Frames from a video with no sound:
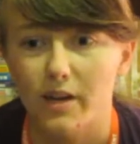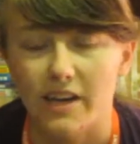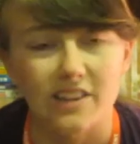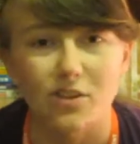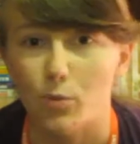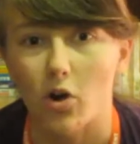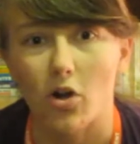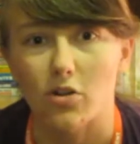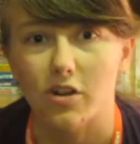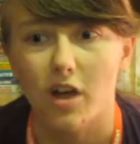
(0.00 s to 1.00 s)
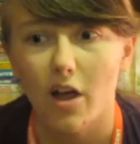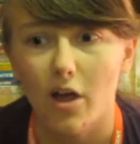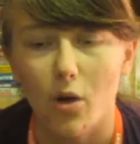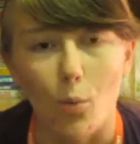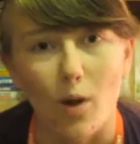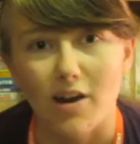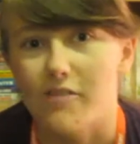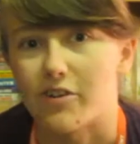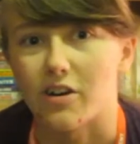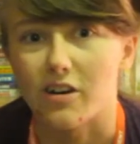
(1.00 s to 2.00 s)
in the world,
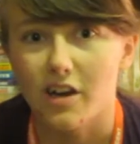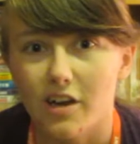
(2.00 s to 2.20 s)
wherever.